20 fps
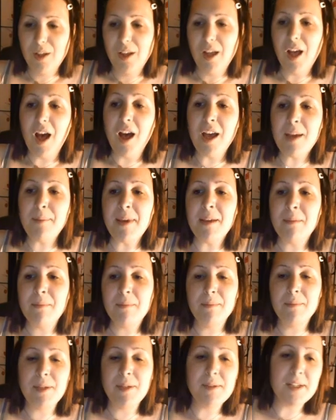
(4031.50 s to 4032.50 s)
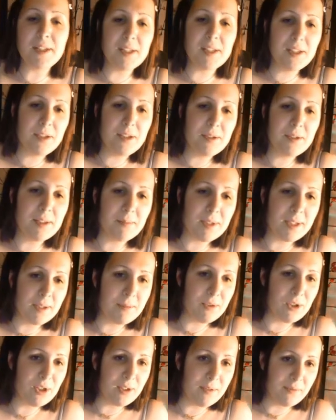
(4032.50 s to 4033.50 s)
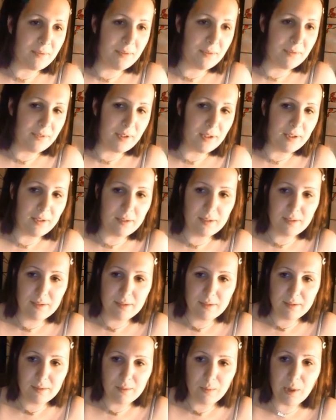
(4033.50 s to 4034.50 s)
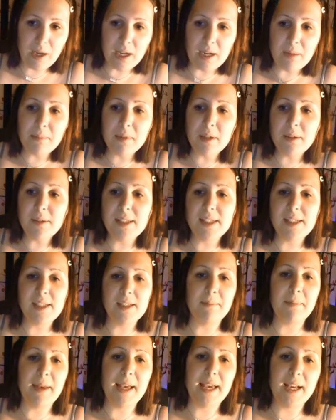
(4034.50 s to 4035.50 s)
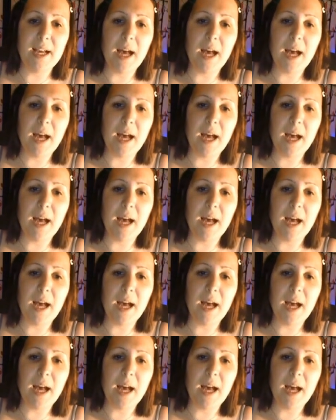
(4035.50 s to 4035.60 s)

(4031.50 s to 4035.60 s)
I make music too sometimes, for Fox. What kind of music do you make?